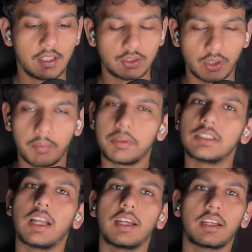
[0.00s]
So
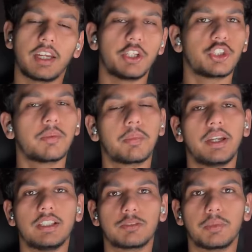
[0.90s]
companies like Asian
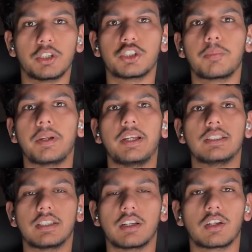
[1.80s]
Paints, Berger
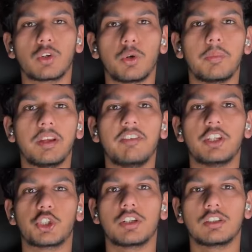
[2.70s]
Paints, Interglobe
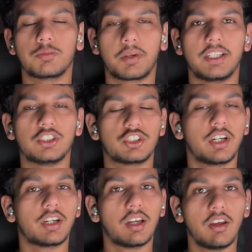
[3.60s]
Aviation,
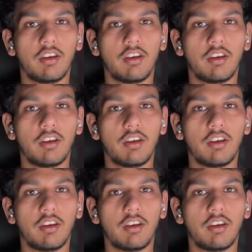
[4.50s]
SpiceJet